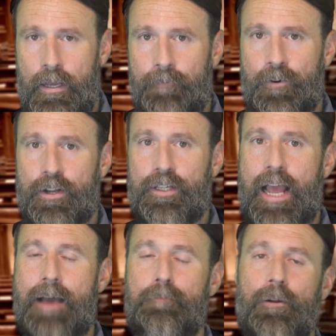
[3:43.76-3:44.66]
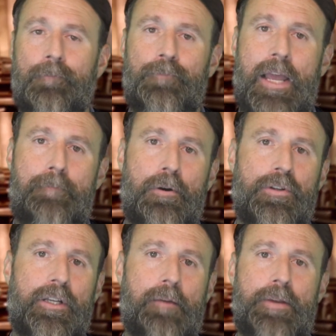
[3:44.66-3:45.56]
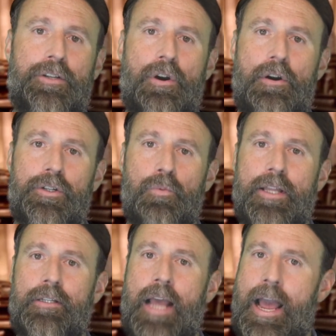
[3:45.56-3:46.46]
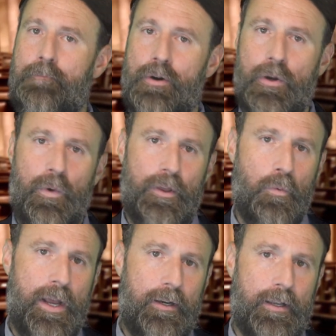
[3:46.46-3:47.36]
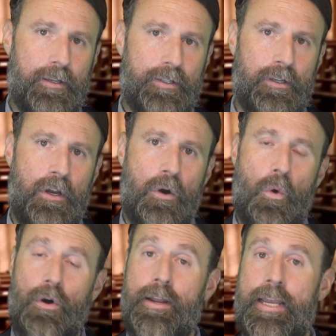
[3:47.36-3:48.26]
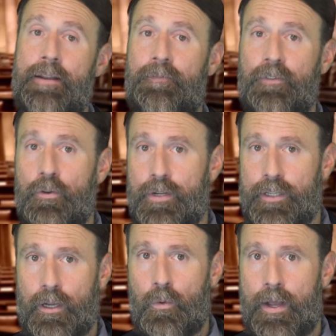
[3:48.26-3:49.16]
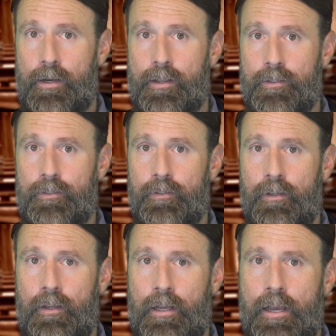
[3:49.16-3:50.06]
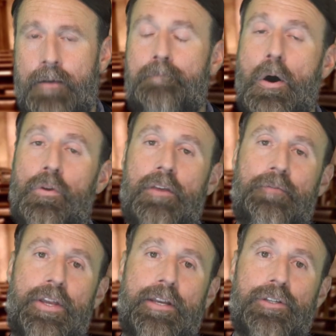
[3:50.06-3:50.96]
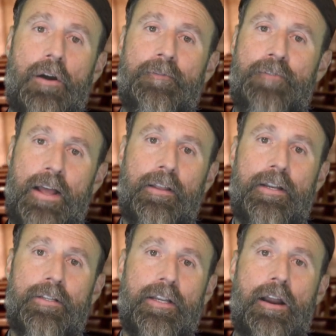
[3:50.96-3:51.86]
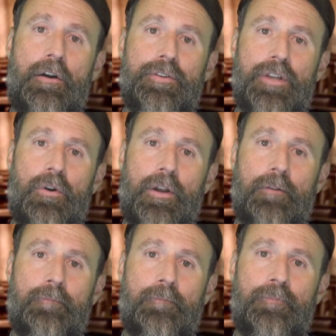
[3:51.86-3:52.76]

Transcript: For example, a person could be charged with tampering with a witness or influencing a witness. Both of these are felonies in Arizona.